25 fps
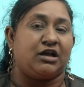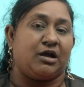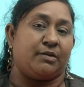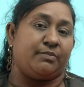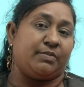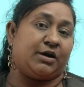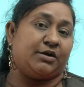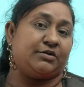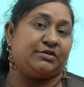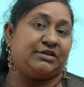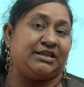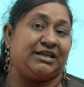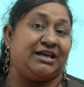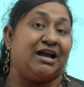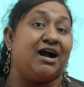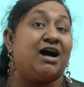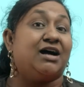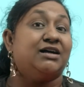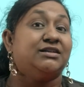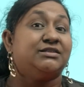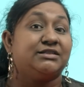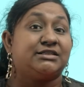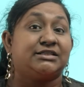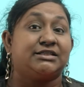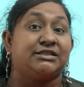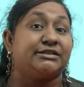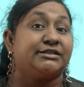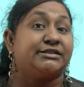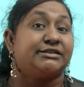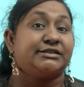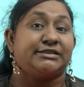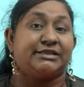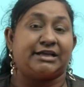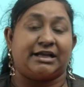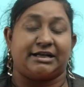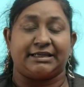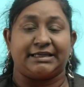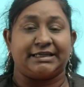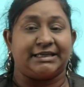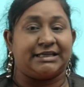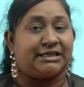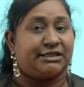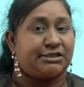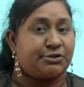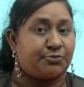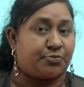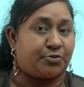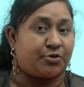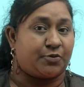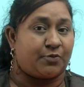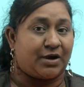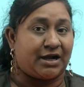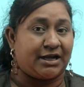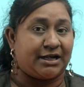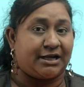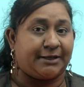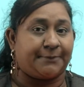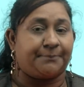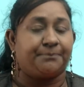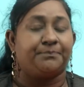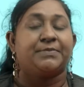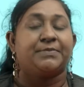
about the answers that he is providing.